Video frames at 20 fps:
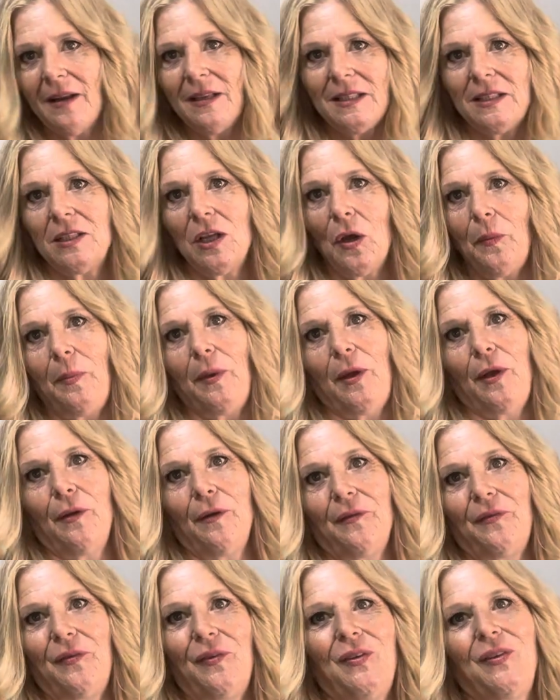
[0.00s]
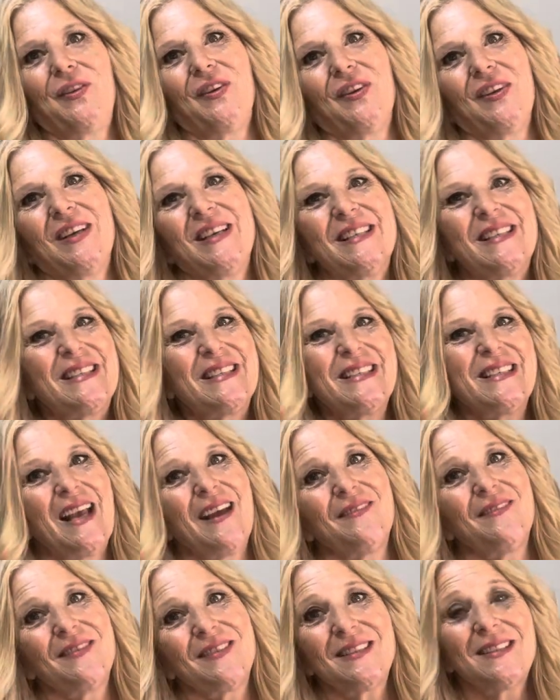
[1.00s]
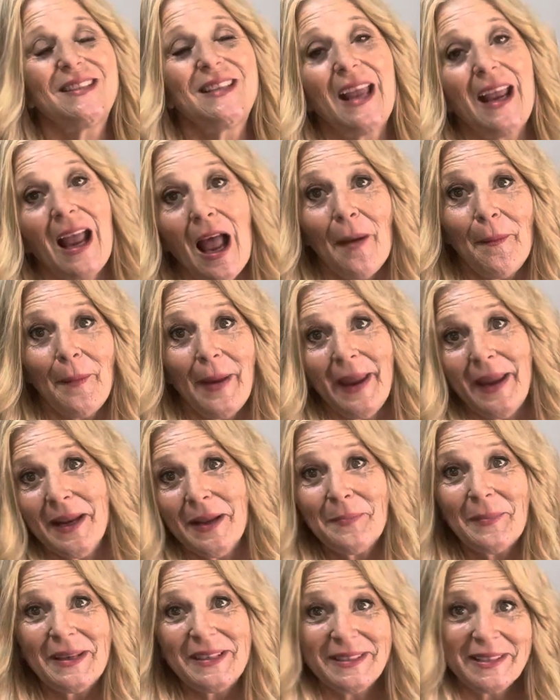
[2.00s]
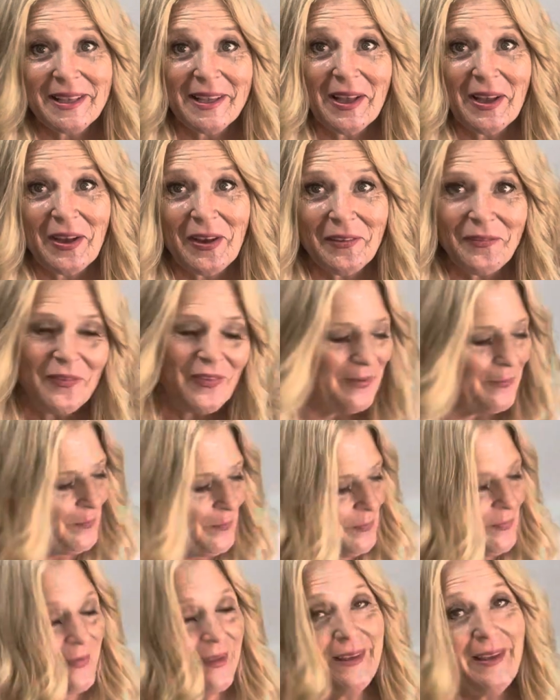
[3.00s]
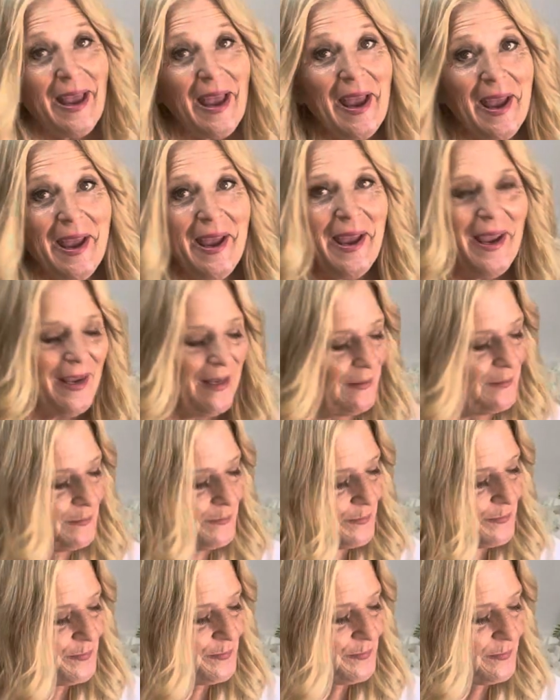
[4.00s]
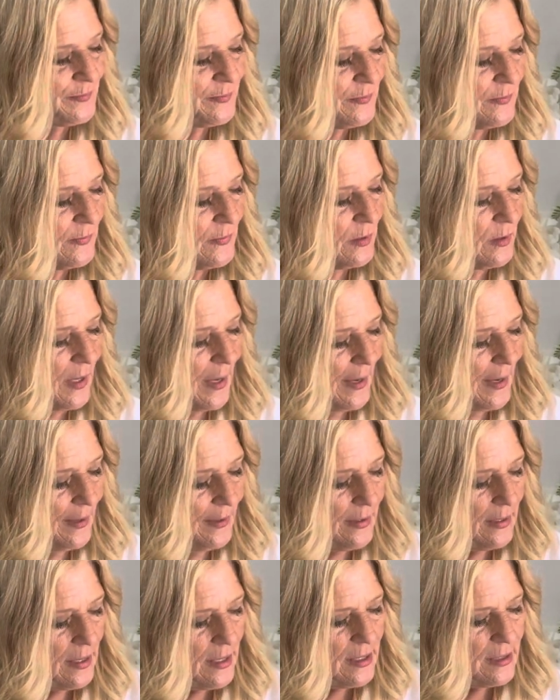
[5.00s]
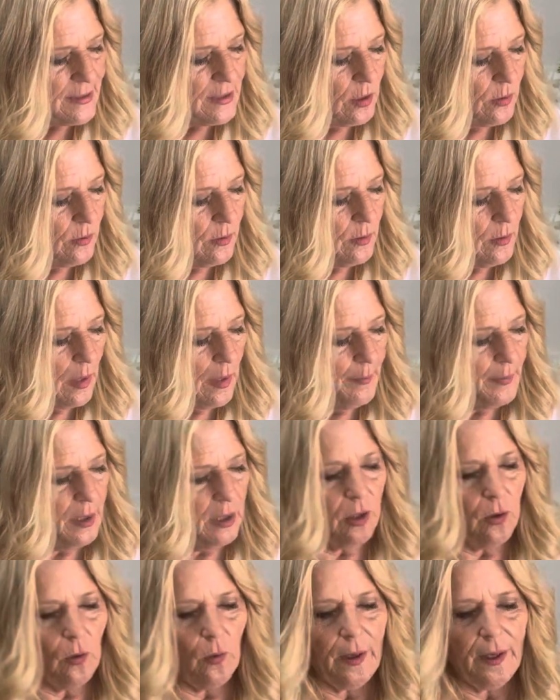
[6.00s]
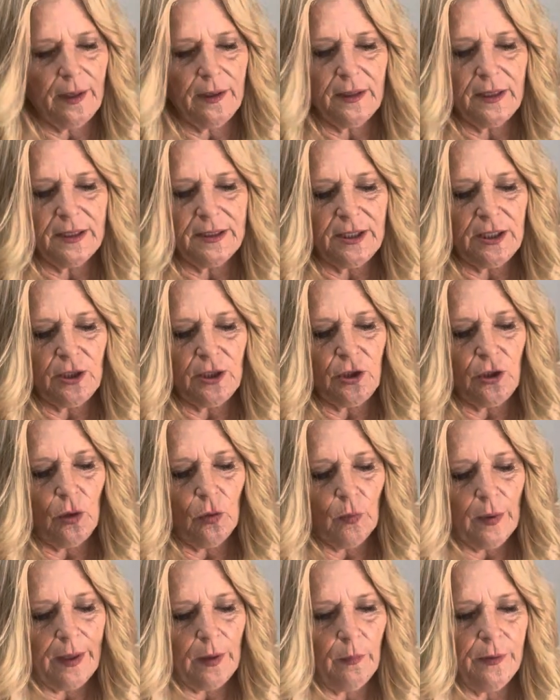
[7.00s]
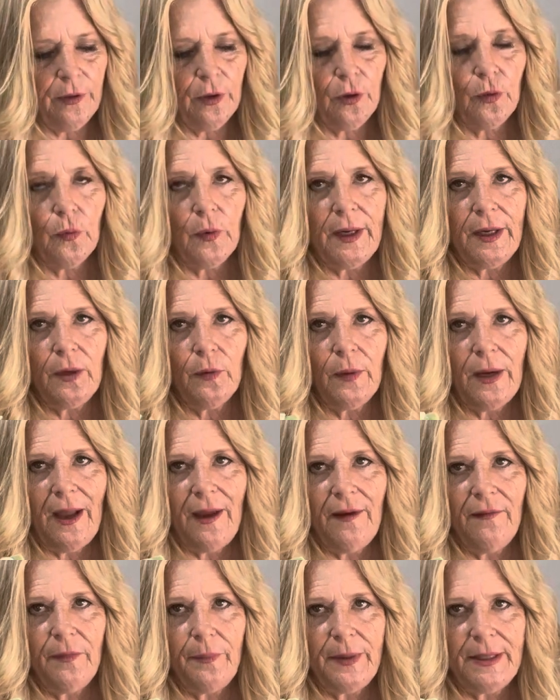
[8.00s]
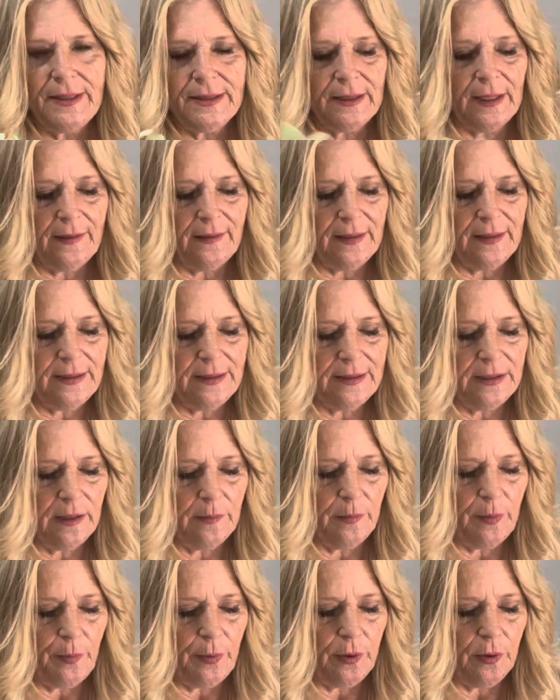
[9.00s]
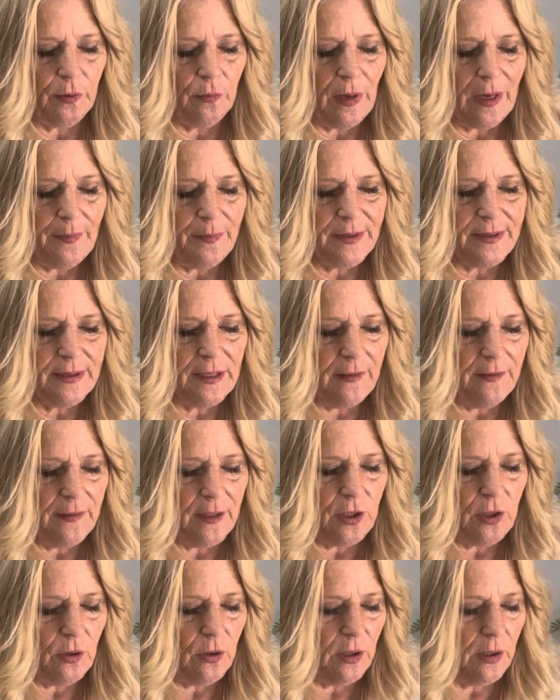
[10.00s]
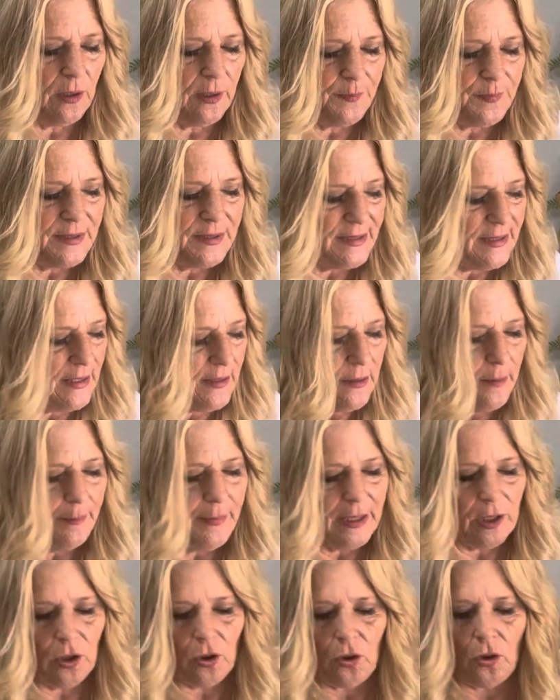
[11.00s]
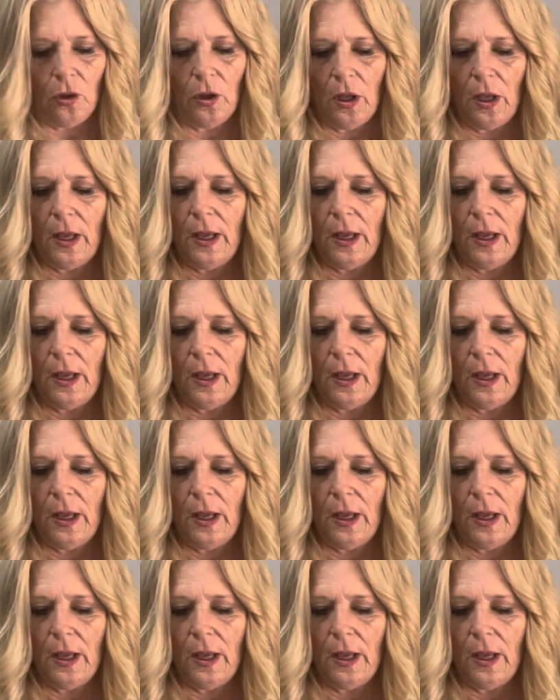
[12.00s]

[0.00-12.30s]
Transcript: It's so beautiful. And you're gonna have to say, I made it myself. Yay. Okay, so I'm gonna go ahead and continue around with the greenery. I have a piece like this, and I'm gonna put it right beside the eucalyptus in the middle.